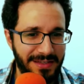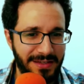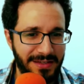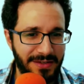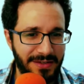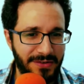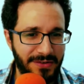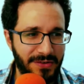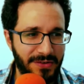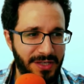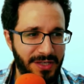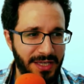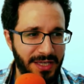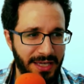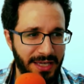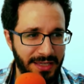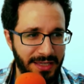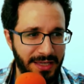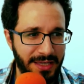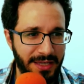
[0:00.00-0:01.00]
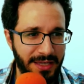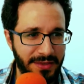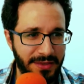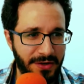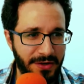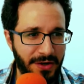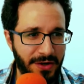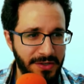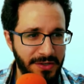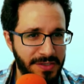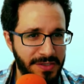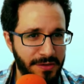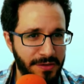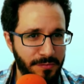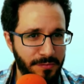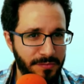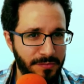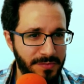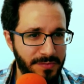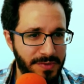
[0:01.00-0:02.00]
okay, yeah, there are
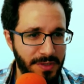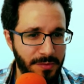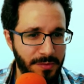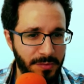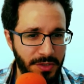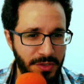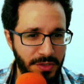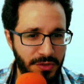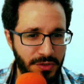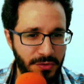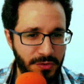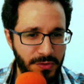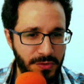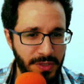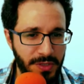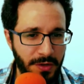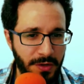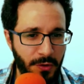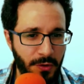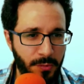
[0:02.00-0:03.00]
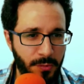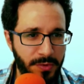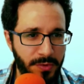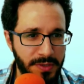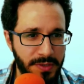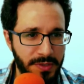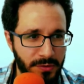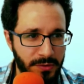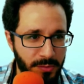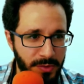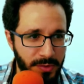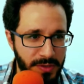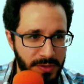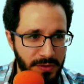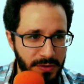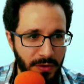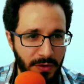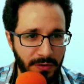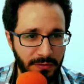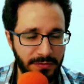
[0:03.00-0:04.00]
some some issues. I hope this will be
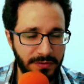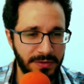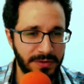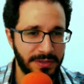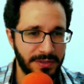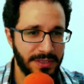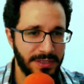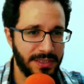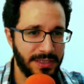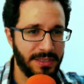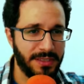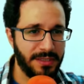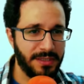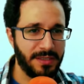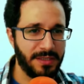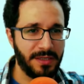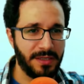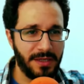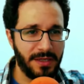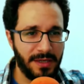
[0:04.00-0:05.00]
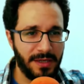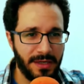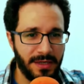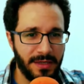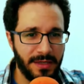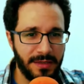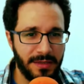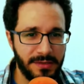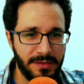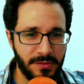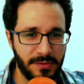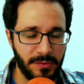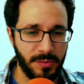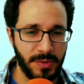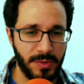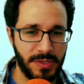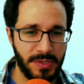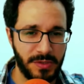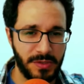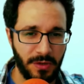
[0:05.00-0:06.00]
solved. Uh, this will be
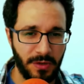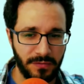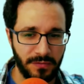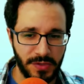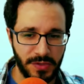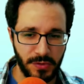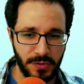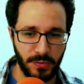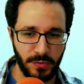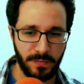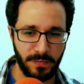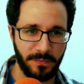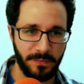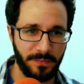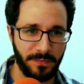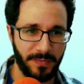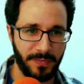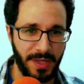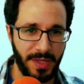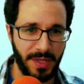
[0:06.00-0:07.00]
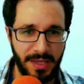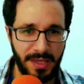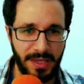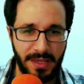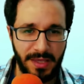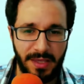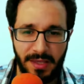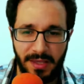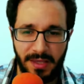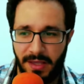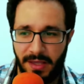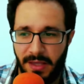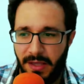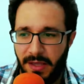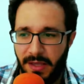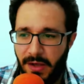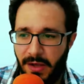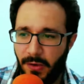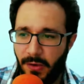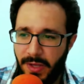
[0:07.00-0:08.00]
solved soon.
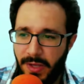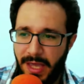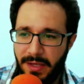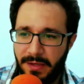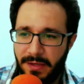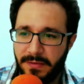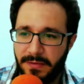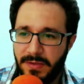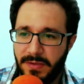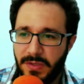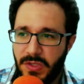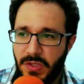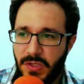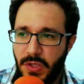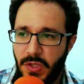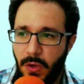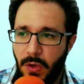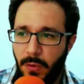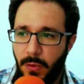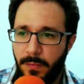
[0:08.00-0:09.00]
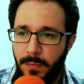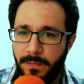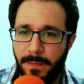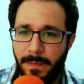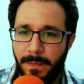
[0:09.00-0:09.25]
Okay, so